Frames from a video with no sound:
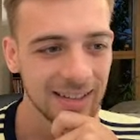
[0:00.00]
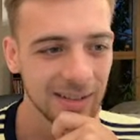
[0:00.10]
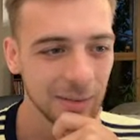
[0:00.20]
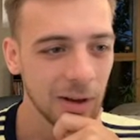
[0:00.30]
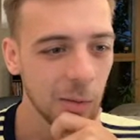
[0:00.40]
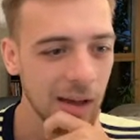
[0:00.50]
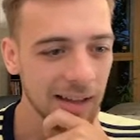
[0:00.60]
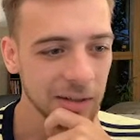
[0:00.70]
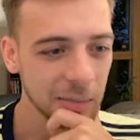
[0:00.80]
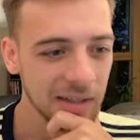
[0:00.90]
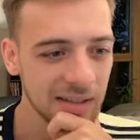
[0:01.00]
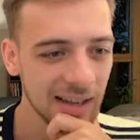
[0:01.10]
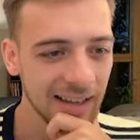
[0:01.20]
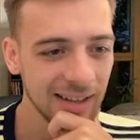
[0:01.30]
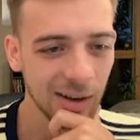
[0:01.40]
We know where he'll be
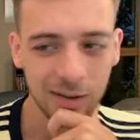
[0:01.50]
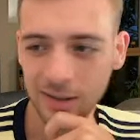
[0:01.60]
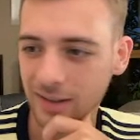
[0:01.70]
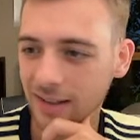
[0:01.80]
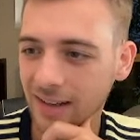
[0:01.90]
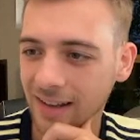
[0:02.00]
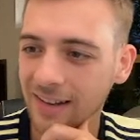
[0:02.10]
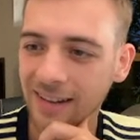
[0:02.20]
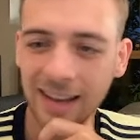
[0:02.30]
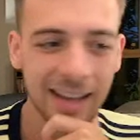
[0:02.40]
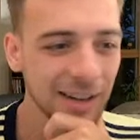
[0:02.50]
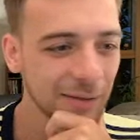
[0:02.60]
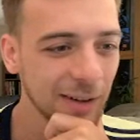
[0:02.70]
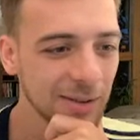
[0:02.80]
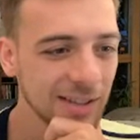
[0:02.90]
sitting on
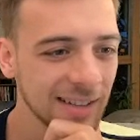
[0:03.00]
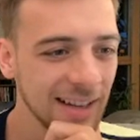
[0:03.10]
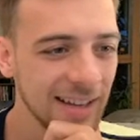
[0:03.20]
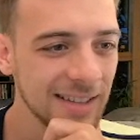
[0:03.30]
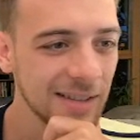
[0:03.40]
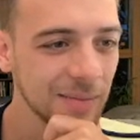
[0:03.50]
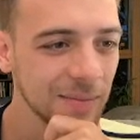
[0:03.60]
NFL Sundays.